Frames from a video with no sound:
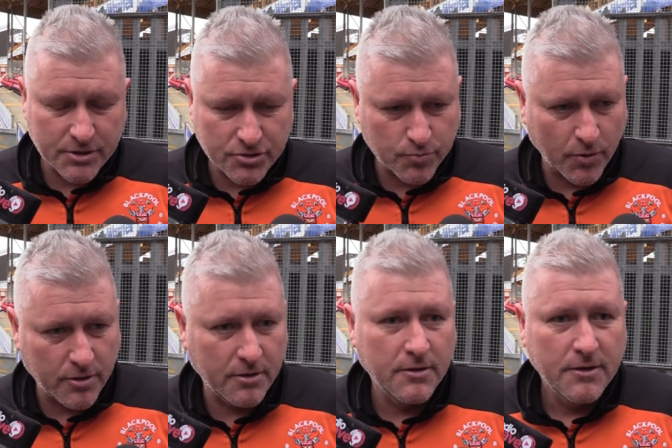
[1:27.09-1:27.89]
I just want
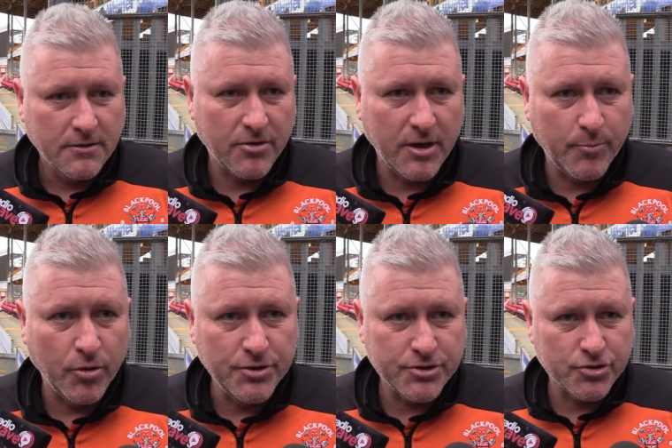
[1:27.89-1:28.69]
the, the three
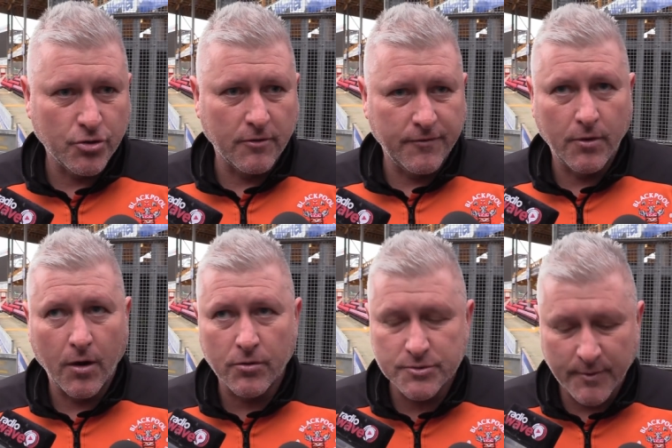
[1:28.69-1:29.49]
points and score a few
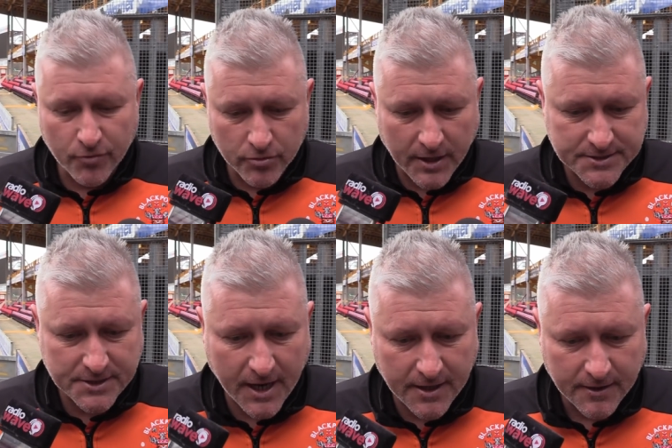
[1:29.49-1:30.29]
goals, and we've done that
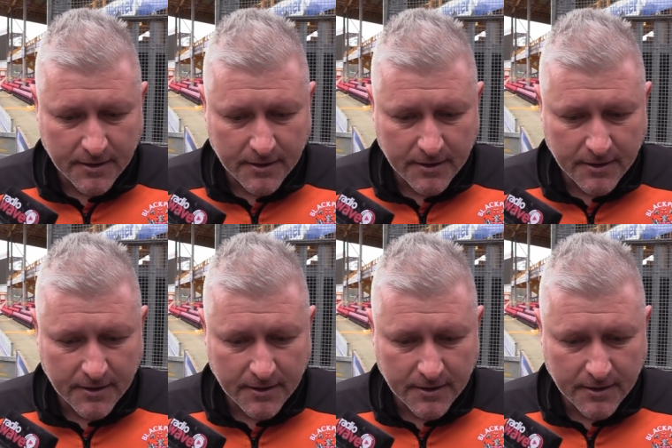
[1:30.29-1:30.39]
today.